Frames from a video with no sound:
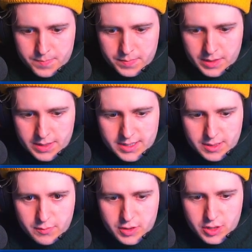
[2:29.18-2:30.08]
A deep
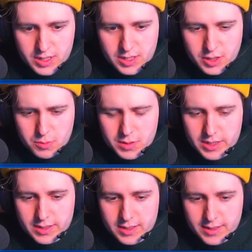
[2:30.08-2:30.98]
vision enters your
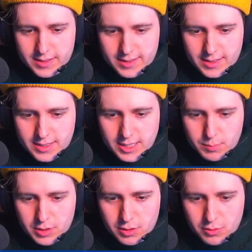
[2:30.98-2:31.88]
mind. Darkness, the deep,
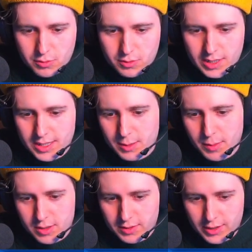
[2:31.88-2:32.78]
two, then
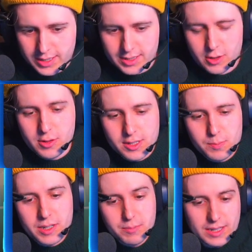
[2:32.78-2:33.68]
sparks of light as tooth and
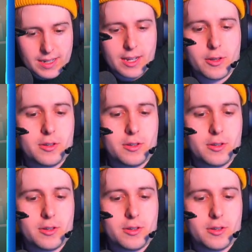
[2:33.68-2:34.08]
spine meet